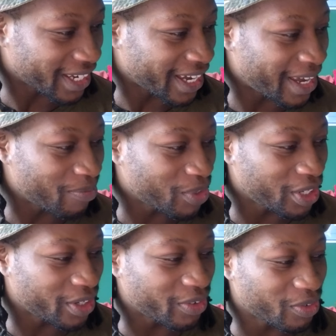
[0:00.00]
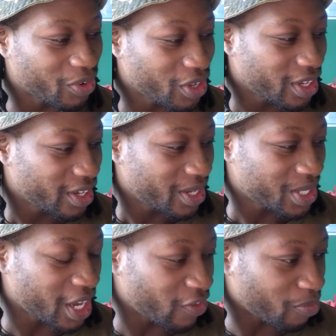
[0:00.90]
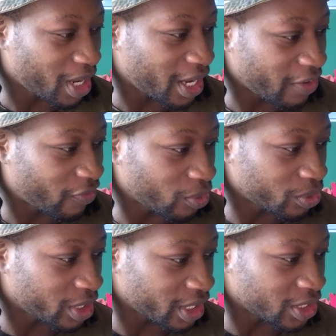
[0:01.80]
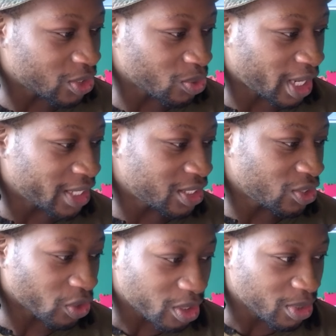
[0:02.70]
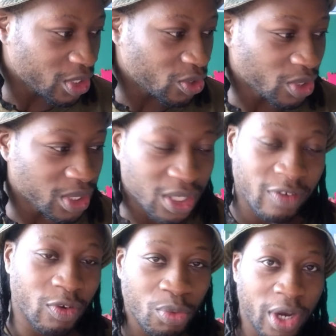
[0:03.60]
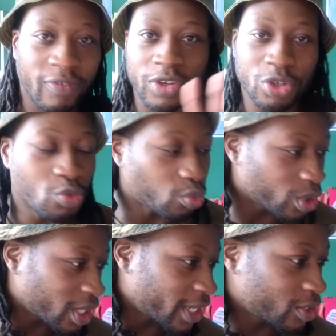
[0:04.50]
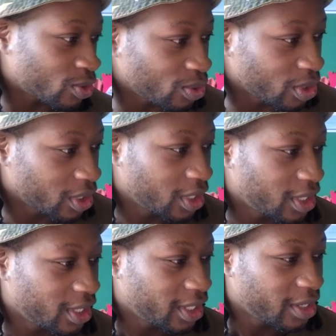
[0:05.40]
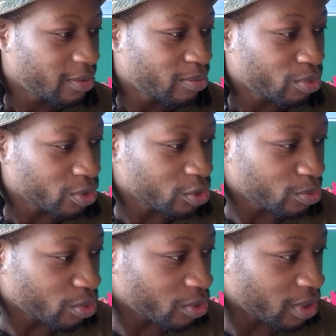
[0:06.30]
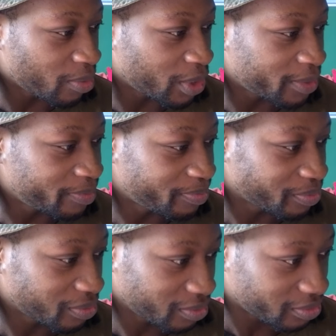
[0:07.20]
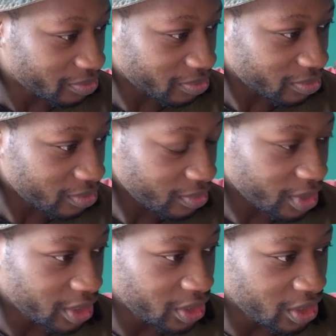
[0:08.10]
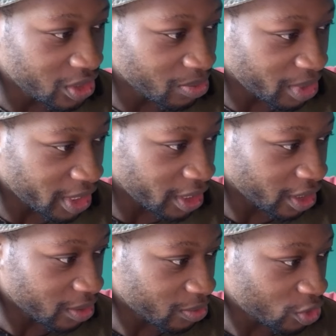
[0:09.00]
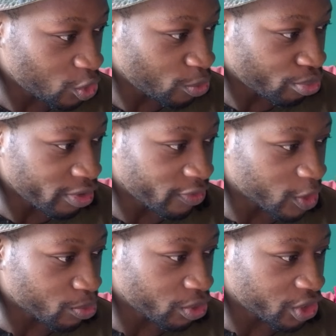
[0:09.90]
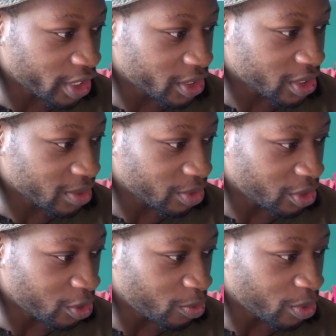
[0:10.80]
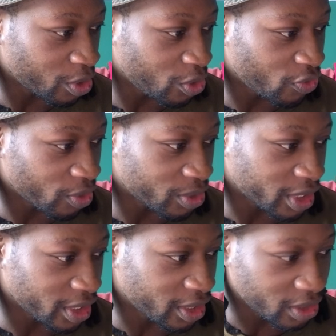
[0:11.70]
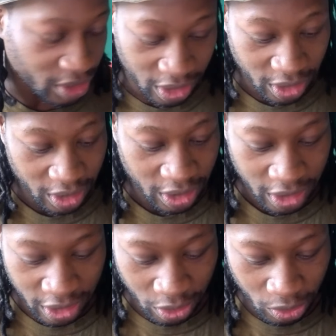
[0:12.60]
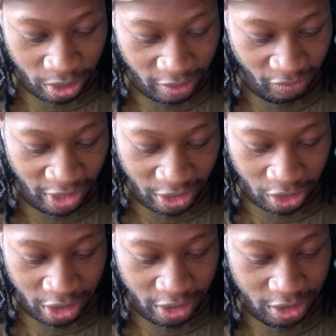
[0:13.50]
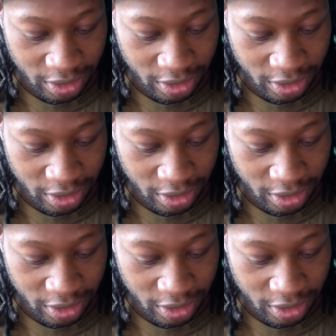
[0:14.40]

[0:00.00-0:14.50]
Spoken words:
I'm gonna save my folder into IT documents. You can save it wherever you would like to. Prodigal Programmer. These are my 2 previous projects. I'm gonna open a new folder here and call it Vanguard.